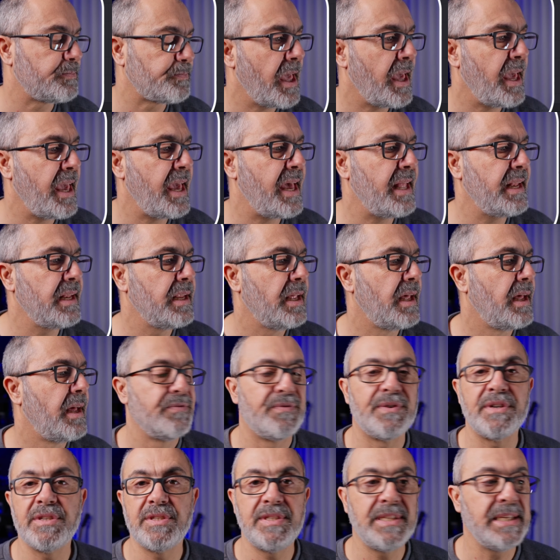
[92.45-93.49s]
And
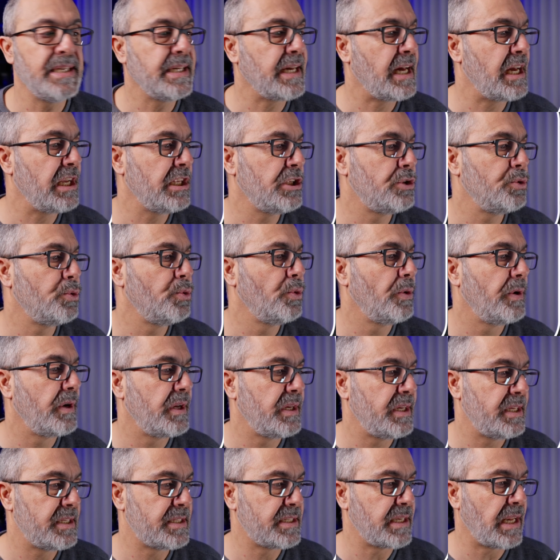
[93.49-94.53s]
first thing I do
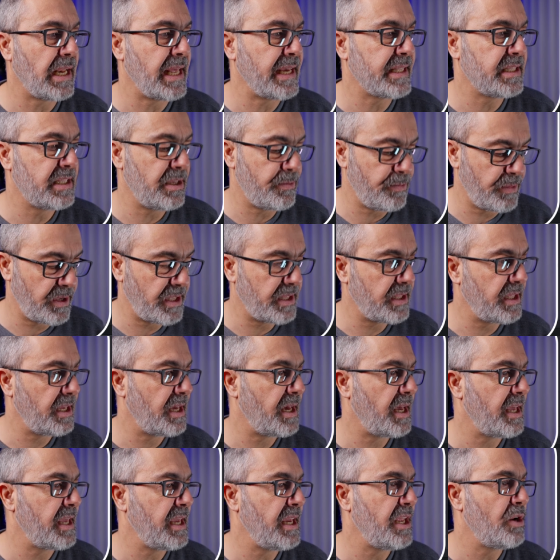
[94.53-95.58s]
is select the
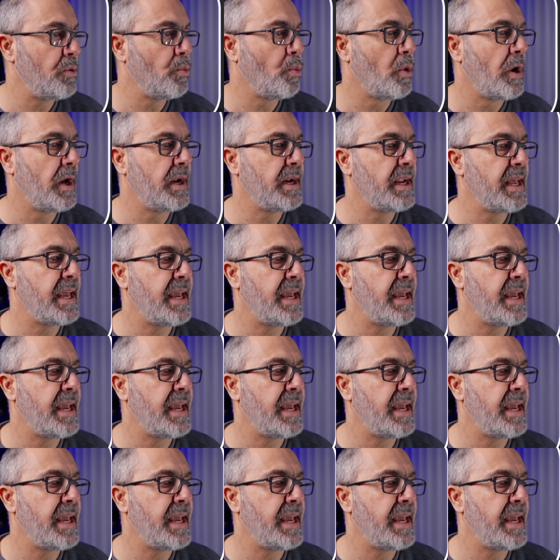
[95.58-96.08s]
media in one